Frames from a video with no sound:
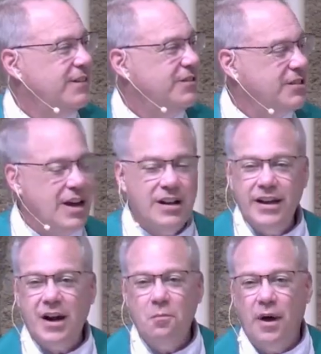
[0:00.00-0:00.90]
just kind of
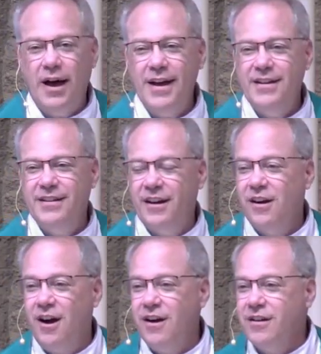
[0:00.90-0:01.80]
like our mind and our
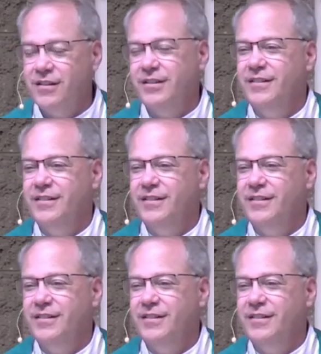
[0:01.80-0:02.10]
heart.